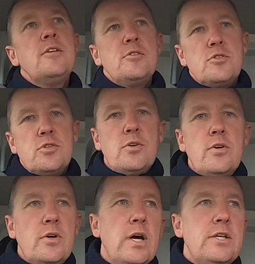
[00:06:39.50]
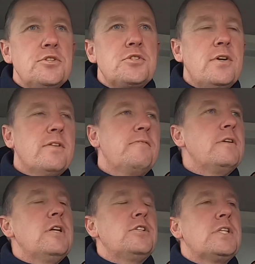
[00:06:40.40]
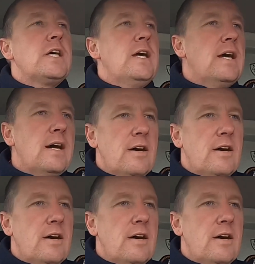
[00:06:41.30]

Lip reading: So you saw the finish there.